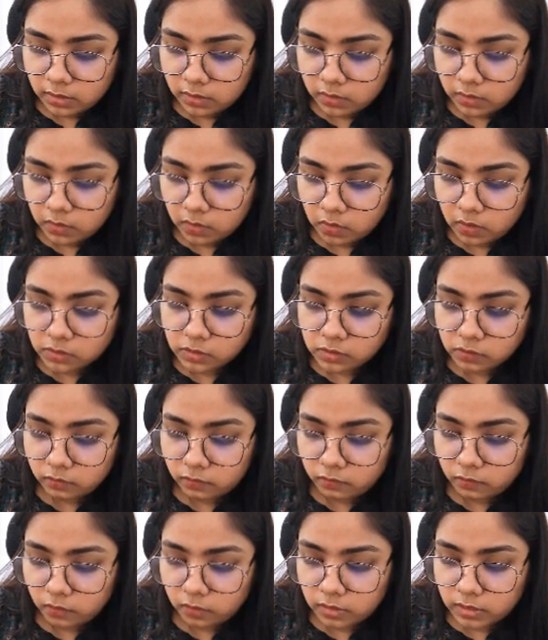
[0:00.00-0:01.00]
cos
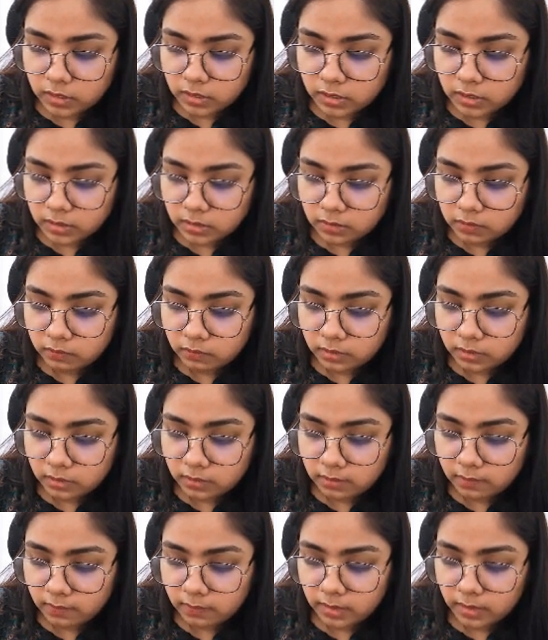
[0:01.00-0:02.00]
40 degree
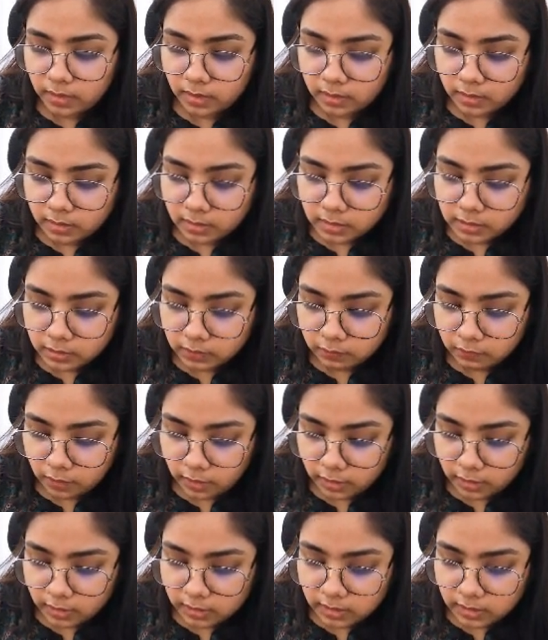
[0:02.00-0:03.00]

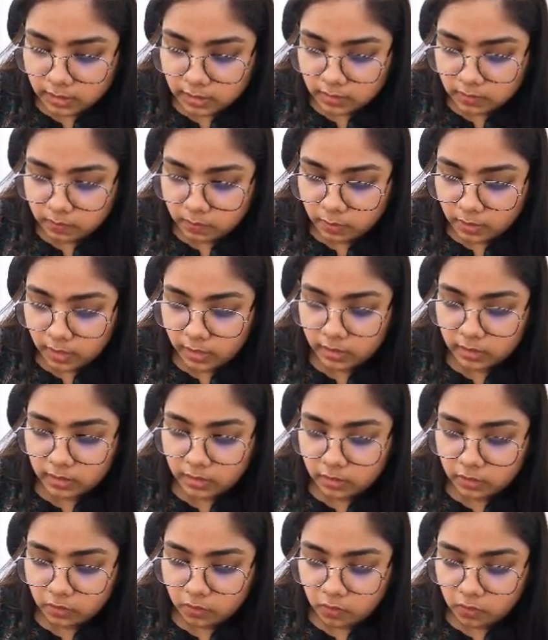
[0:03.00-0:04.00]
divided by
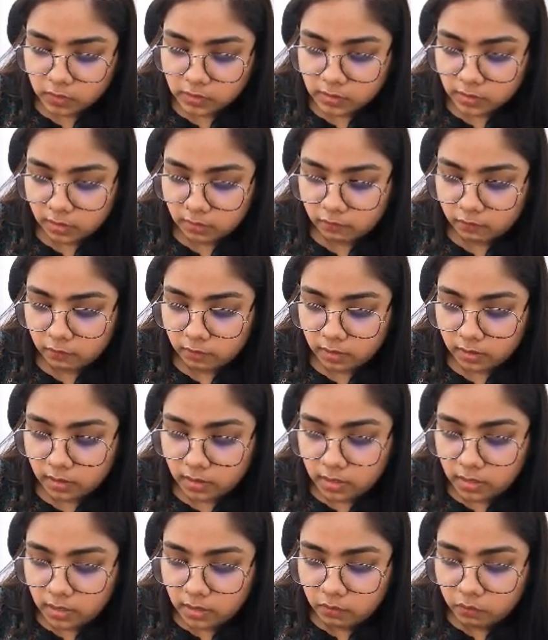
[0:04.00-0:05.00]
cos alpha.
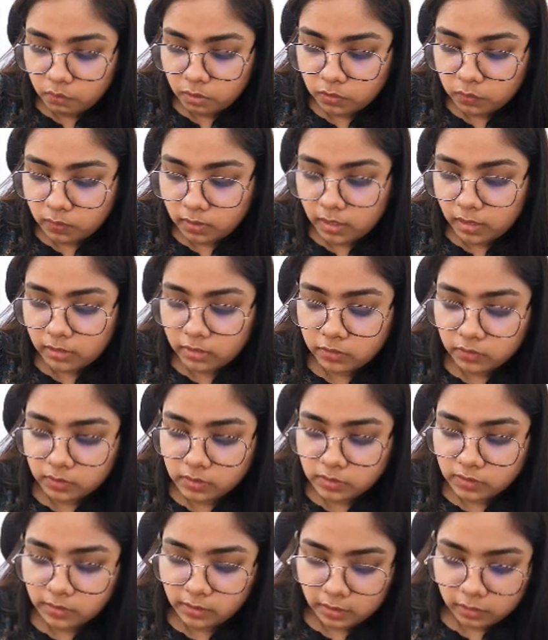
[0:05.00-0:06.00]
What will I'll do
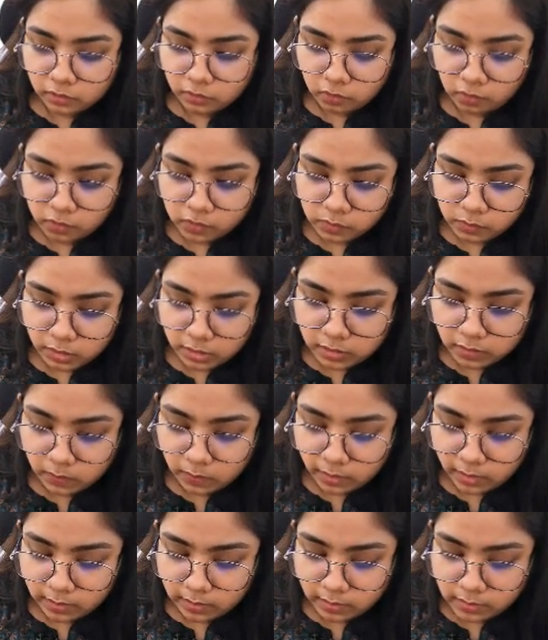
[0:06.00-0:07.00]
is that I'll cross
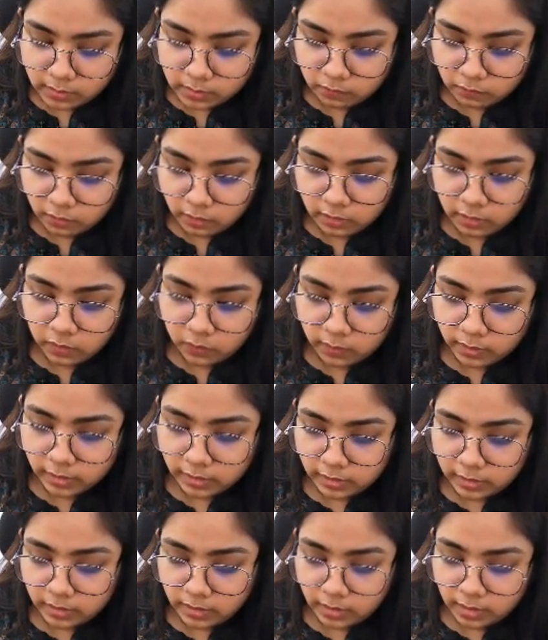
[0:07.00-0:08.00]
multiply this very
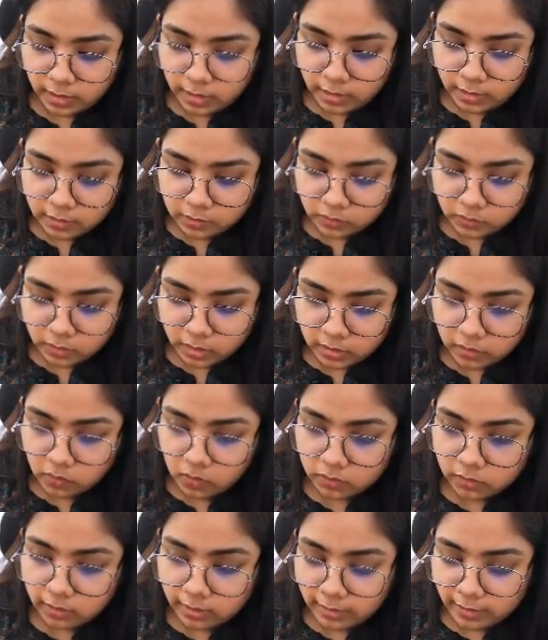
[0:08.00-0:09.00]
quickly, so that
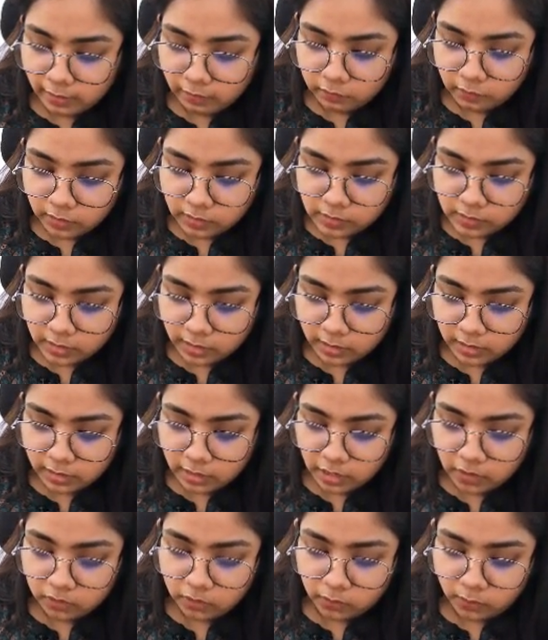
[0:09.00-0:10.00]
on the left hand side
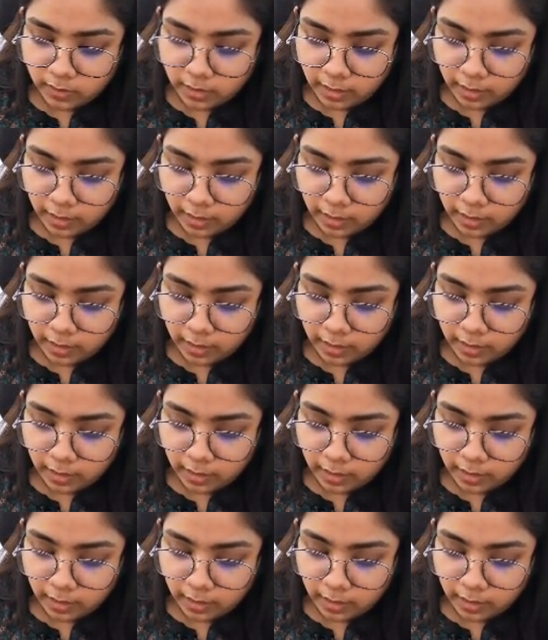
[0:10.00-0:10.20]
now you will